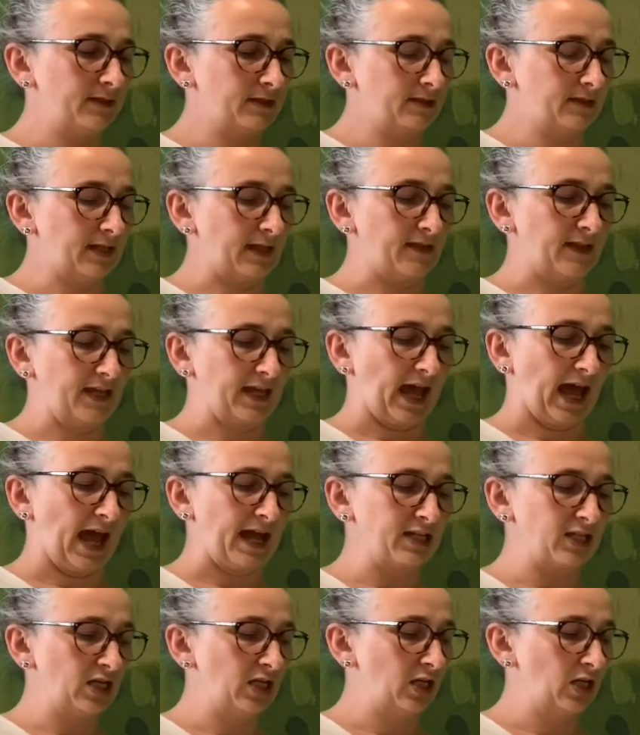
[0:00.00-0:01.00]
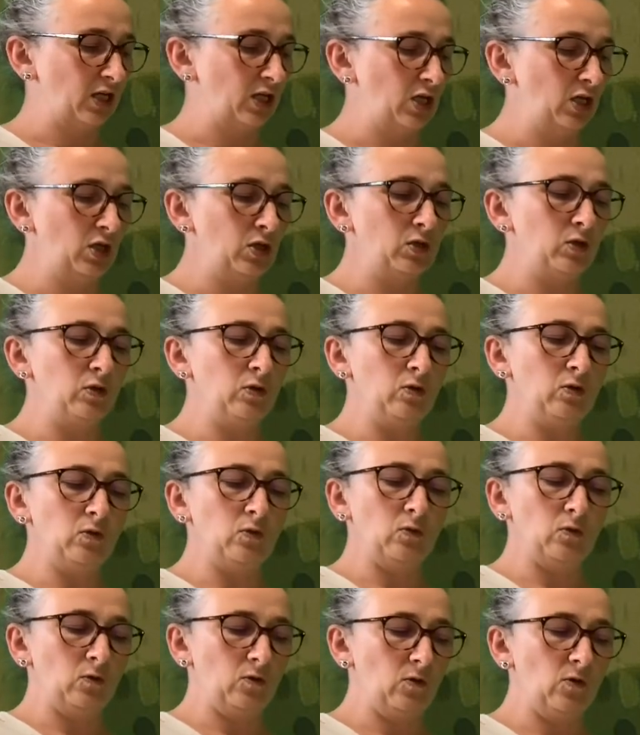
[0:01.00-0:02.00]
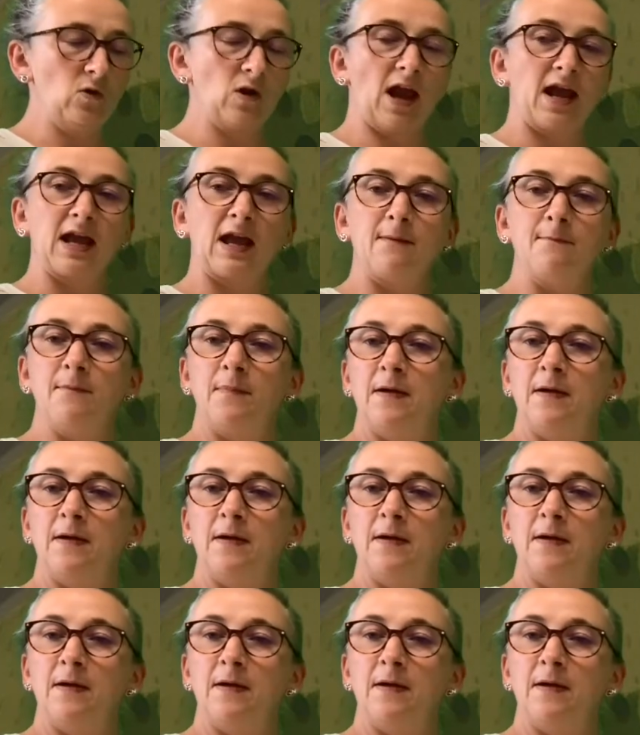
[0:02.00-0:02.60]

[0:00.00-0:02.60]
said the cat. "You look like a